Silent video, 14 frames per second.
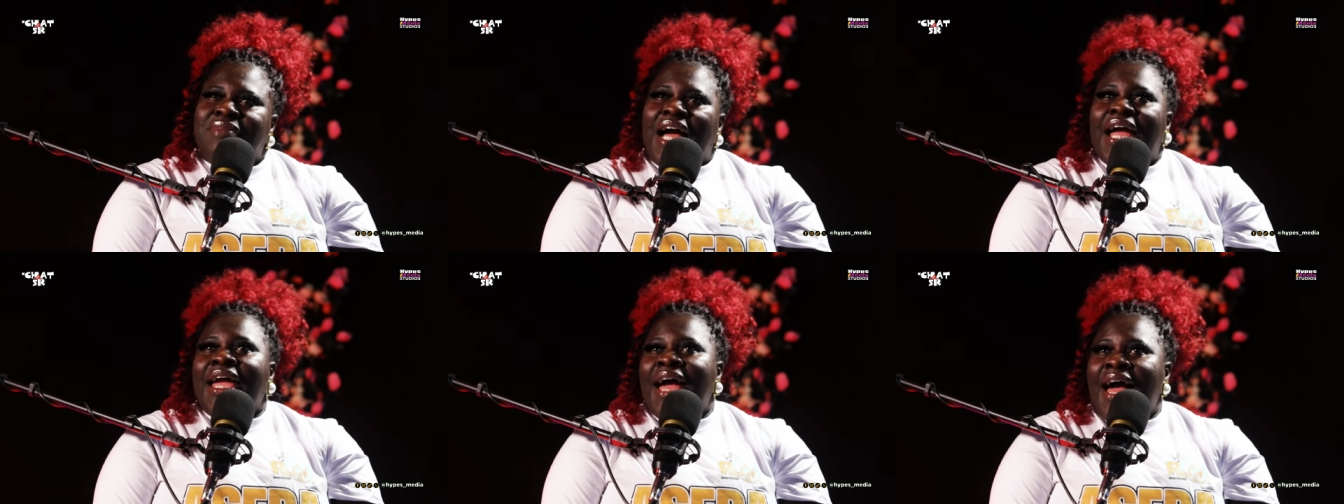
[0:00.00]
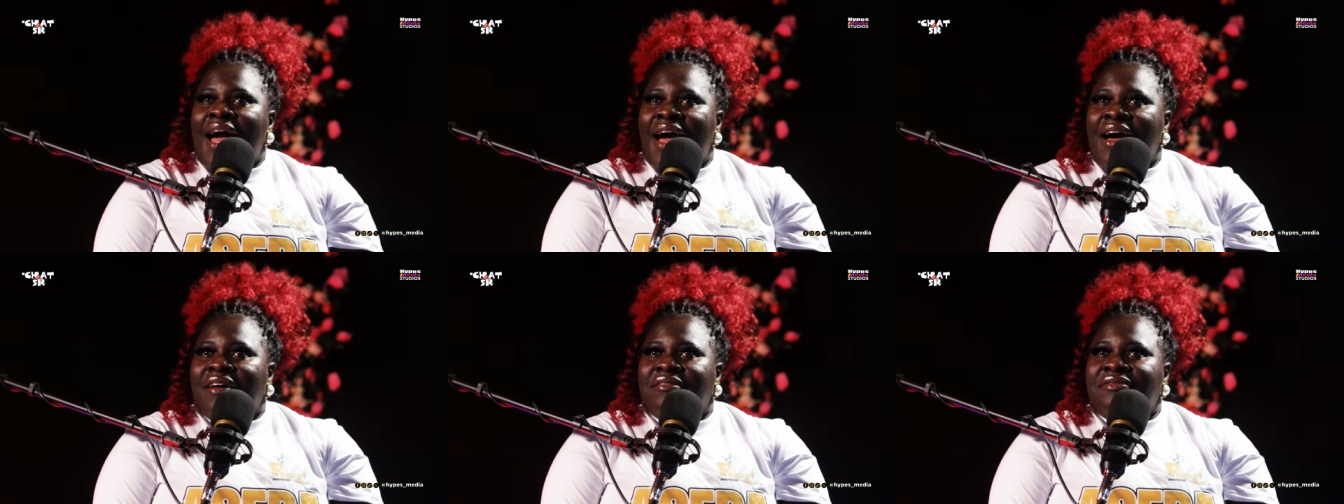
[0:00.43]
I
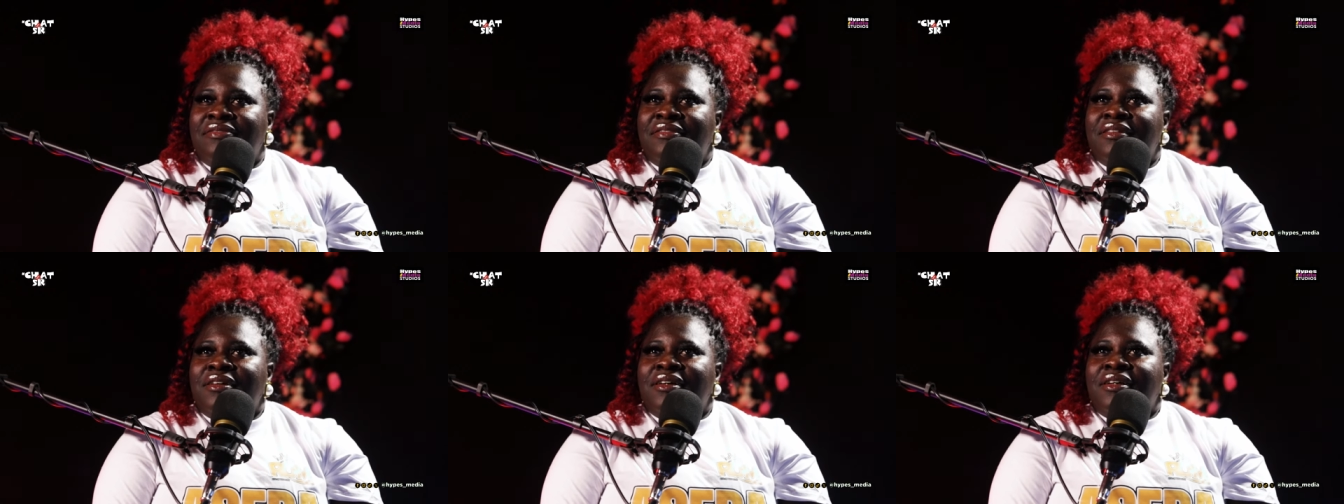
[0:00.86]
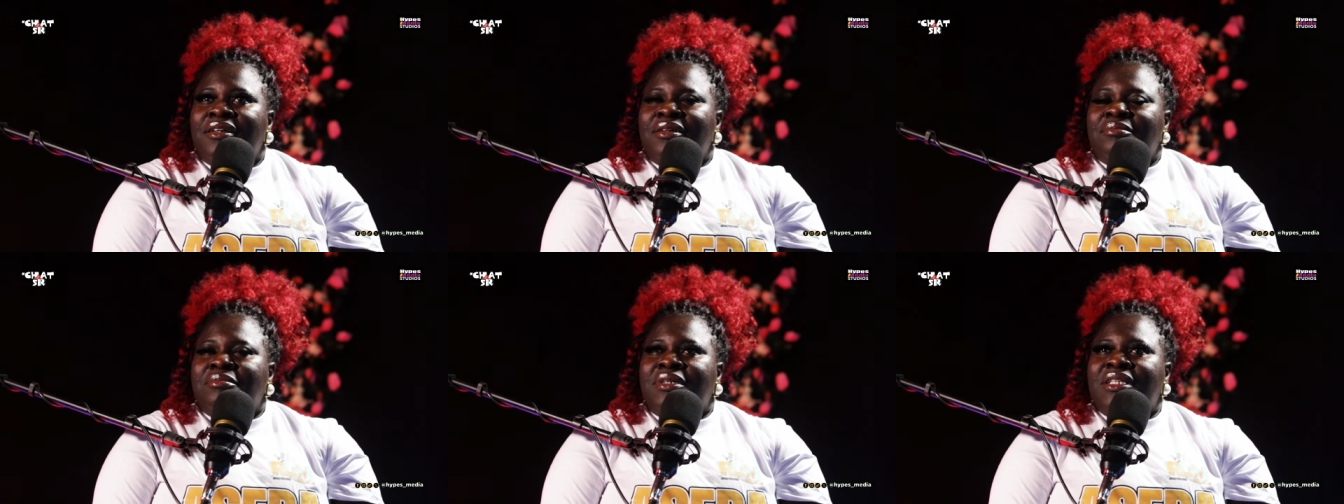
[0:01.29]
have,
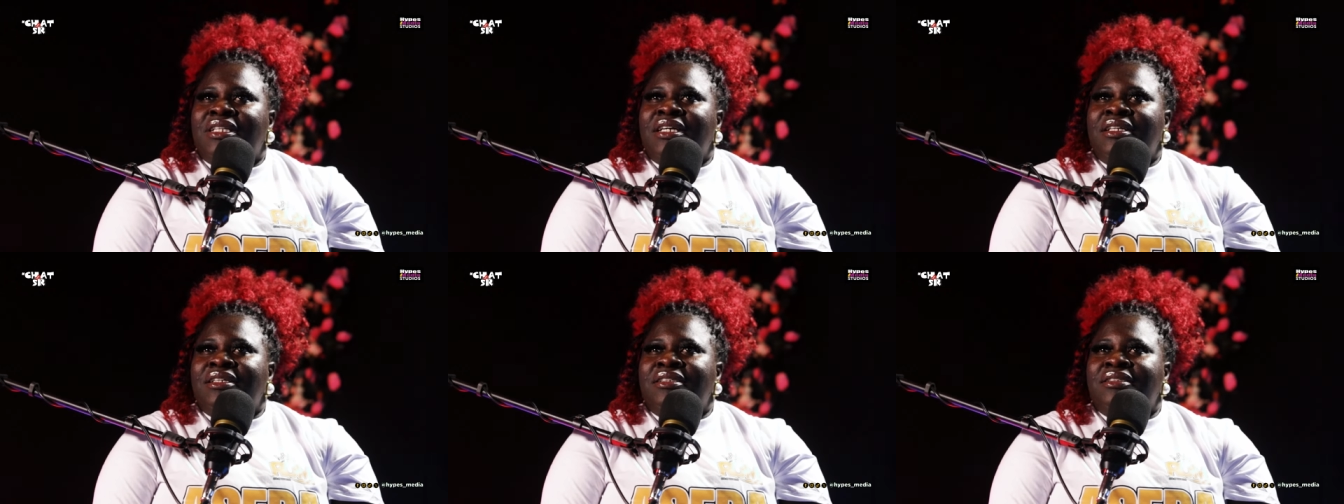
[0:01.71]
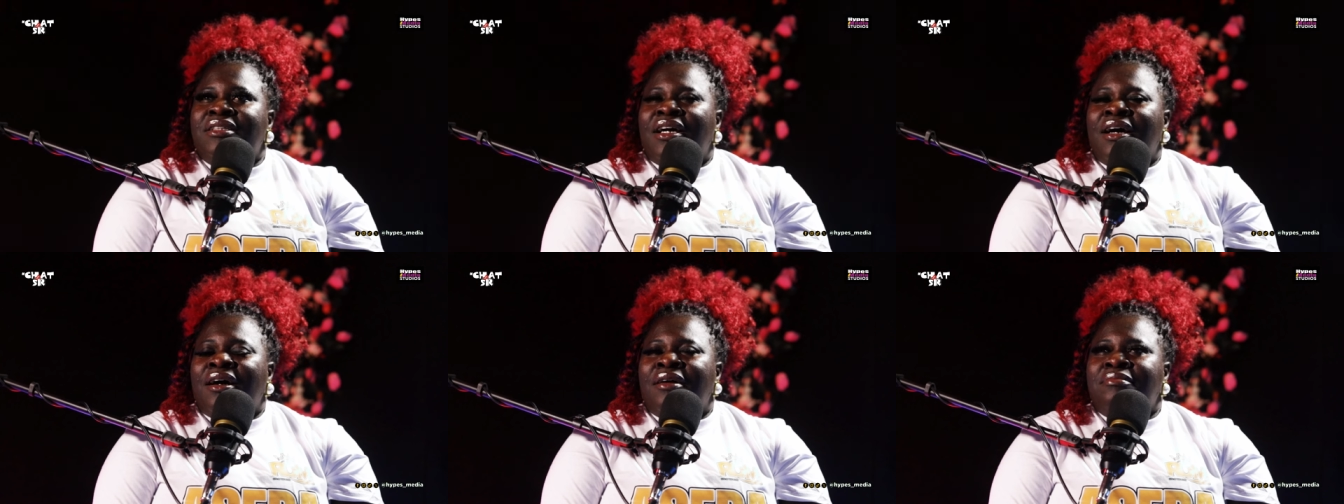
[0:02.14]
but then
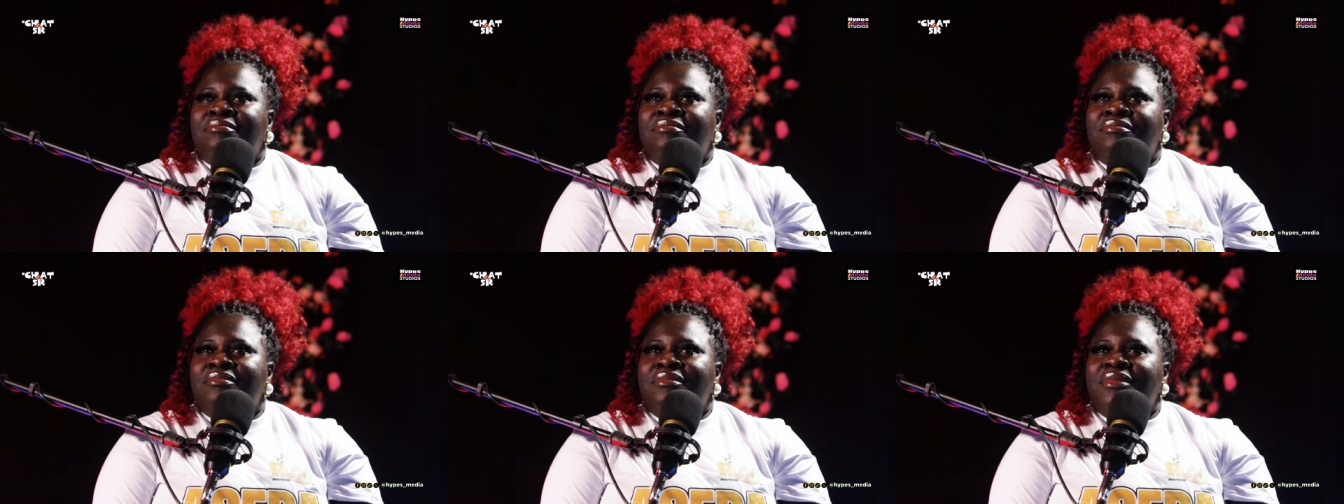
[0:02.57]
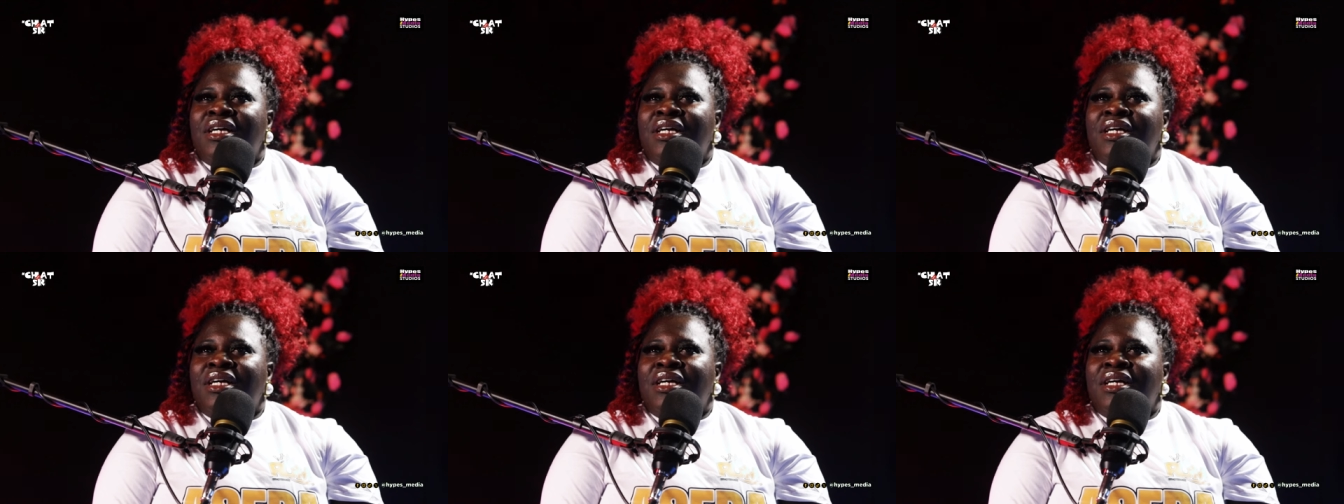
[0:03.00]
um,